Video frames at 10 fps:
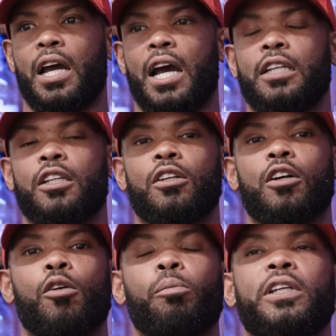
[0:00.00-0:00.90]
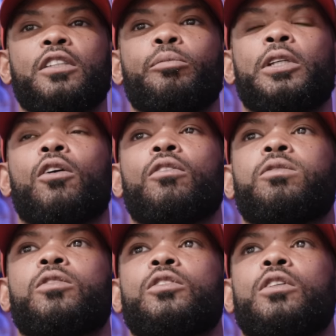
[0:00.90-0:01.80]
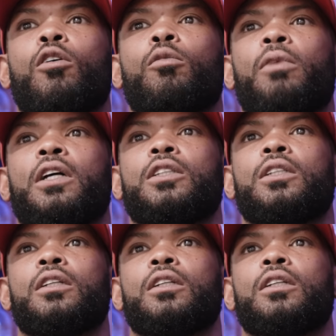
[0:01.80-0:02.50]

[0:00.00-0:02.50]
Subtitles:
and the girl pissed me off so much.